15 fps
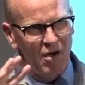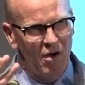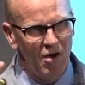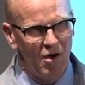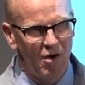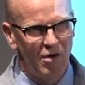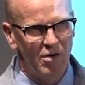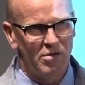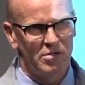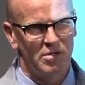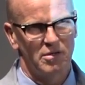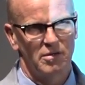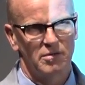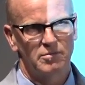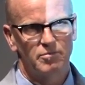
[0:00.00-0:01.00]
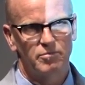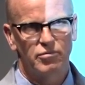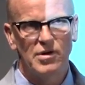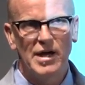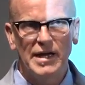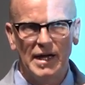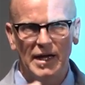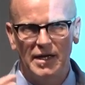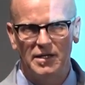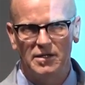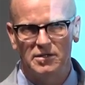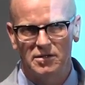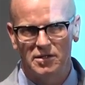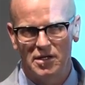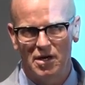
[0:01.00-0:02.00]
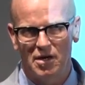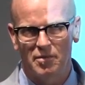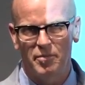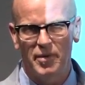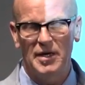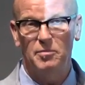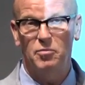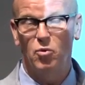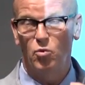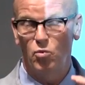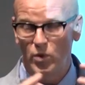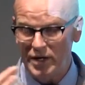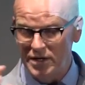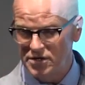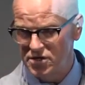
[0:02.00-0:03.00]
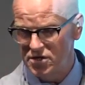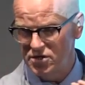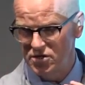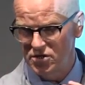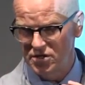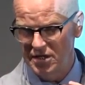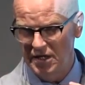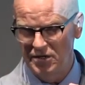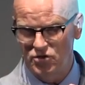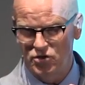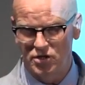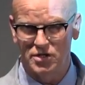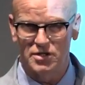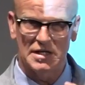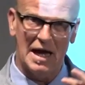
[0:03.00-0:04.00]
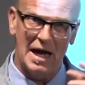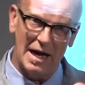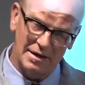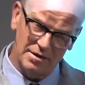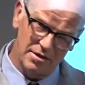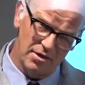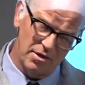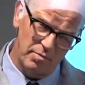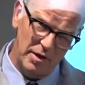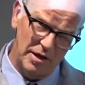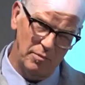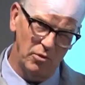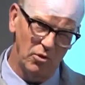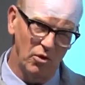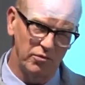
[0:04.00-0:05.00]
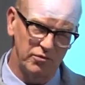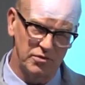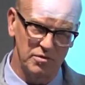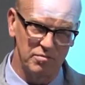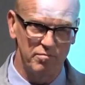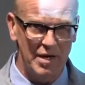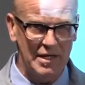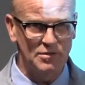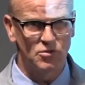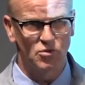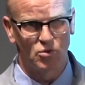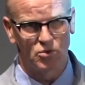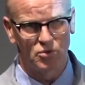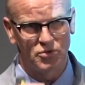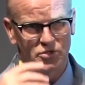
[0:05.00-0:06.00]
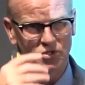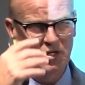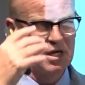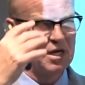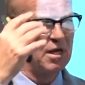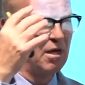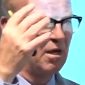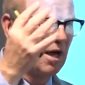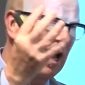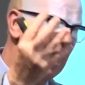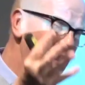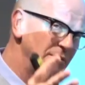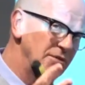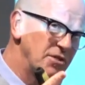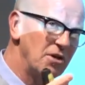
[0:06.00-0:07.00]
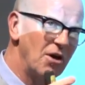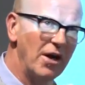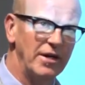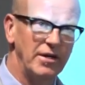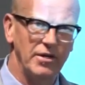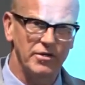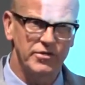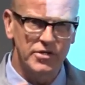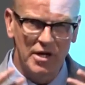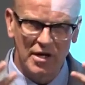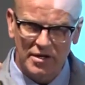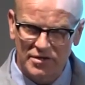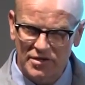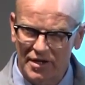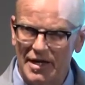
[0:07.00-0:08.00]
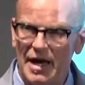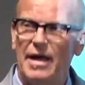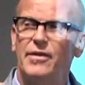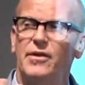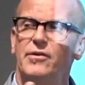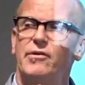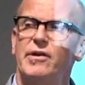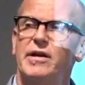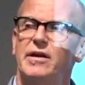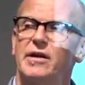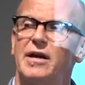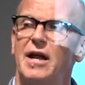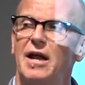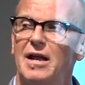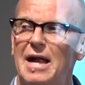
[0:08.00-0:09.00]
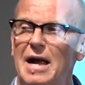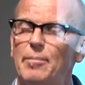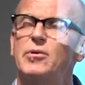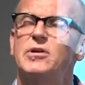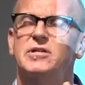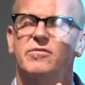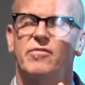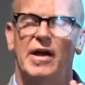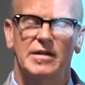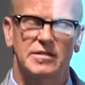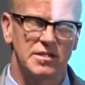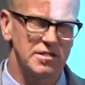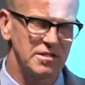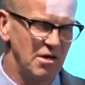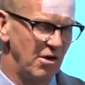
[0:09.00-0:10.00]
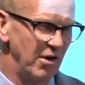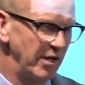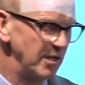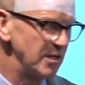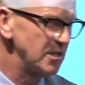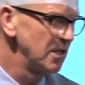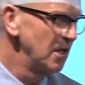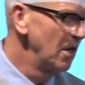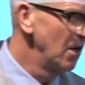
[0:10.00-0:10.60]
are bringing young people with teachers and other people, often mentors, outsiders, together in a collaborative exercise